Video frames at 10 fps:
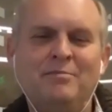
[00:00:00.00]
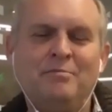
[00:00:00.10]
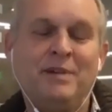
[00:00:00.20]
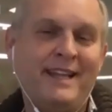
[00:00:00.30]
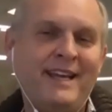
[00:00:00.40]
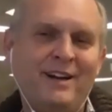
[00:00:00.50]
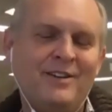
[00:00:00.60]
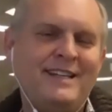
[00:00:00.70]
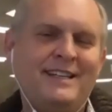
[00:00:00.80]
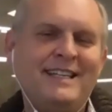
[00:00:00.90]
but they are
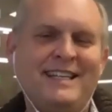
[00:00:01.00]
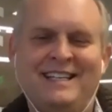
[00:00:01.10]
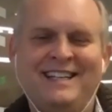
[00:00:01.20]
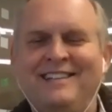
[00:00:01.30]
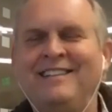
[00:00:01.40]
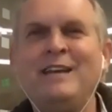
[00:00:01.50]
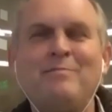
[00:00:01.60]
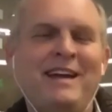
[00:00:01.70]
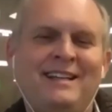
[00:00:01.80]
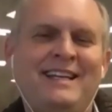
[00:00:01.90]
the elite. They
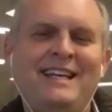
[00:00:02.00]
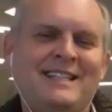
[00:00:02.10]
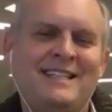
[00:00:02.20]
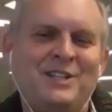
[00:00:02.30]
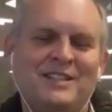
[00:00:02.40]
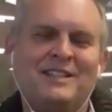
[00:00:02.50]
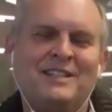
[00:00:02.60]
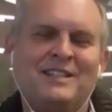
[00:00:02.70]
make the key decisions.